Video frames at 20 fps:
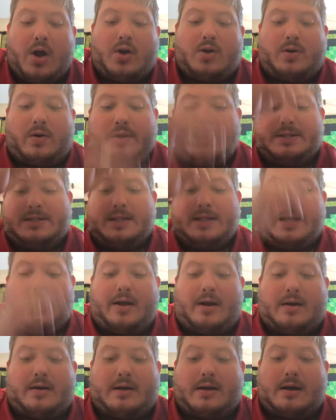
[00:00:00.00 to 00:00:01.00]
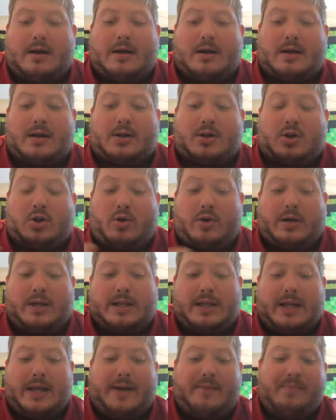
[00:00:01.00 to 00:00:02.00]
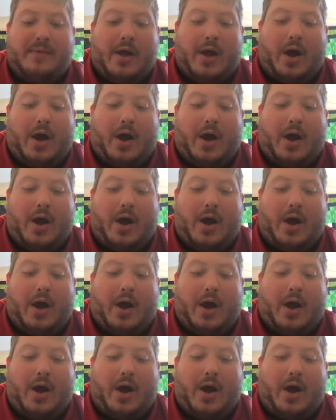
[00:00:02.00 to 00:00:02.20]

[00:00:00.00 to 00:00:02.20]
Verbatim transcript: Glory to thee, uh, glory to thee.